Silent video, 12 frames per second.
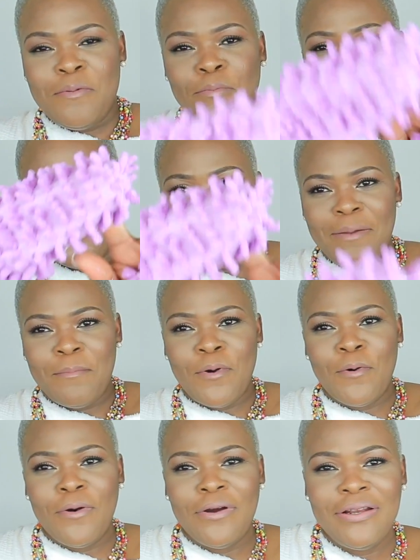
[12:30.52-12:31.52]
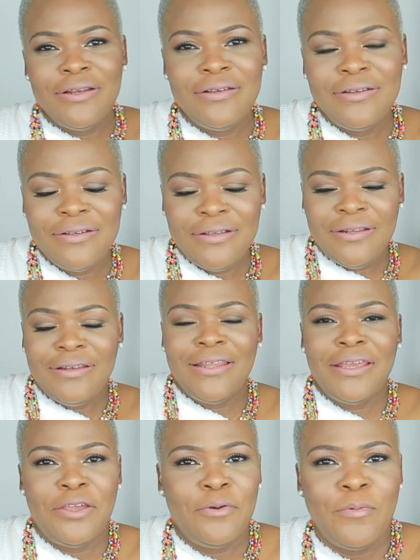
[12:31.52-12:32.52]
put them on
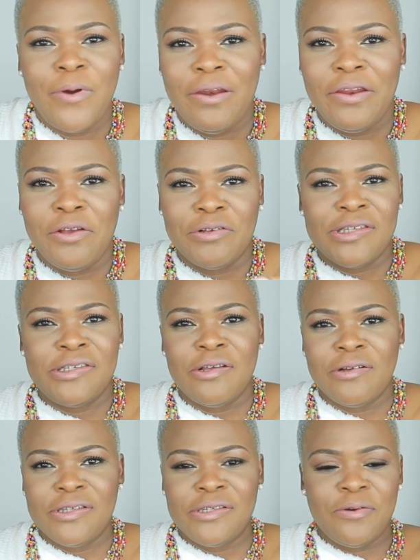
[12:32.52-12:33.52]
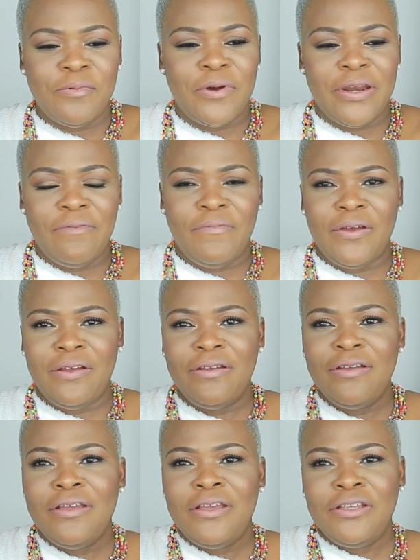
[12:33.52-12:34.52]
like you're wearing your socks or whatever.
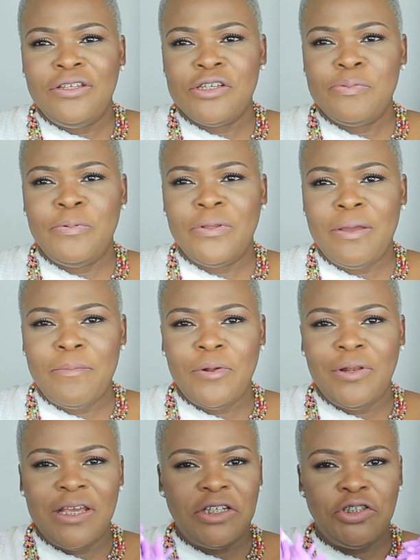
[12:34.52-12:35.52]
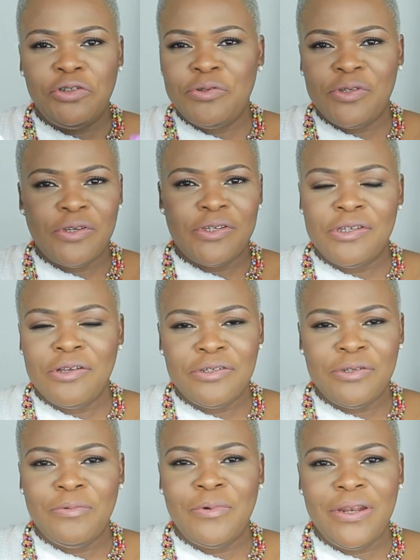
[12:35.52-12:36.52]
Just put them on like shoes or
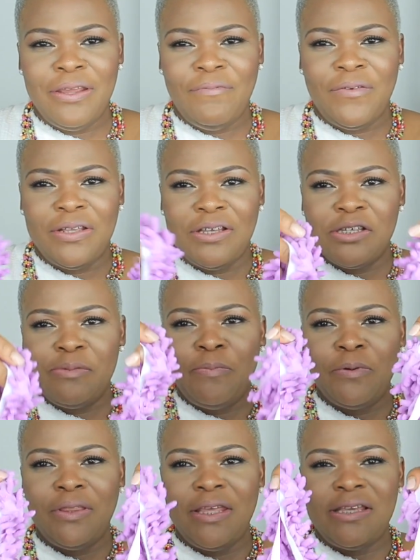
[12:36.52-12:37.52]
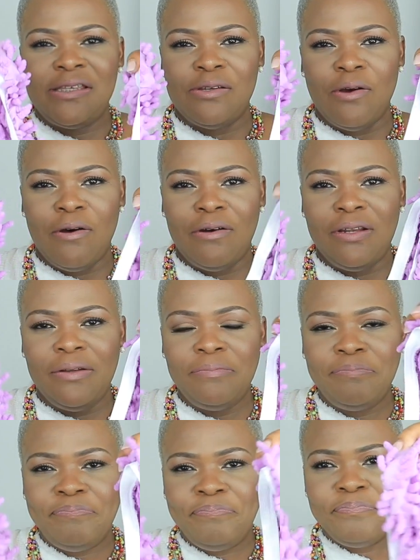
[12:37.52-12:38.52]
socks or whatever. Just put these on.
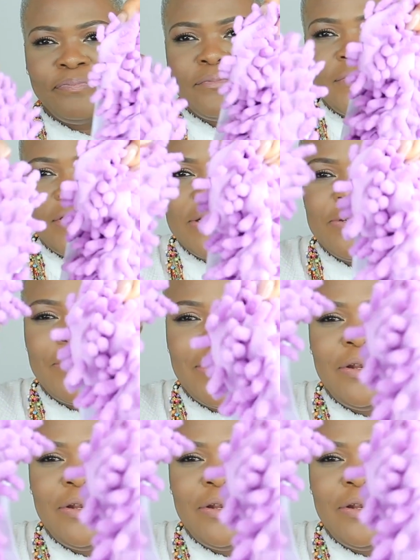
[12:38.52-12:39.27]
This is what it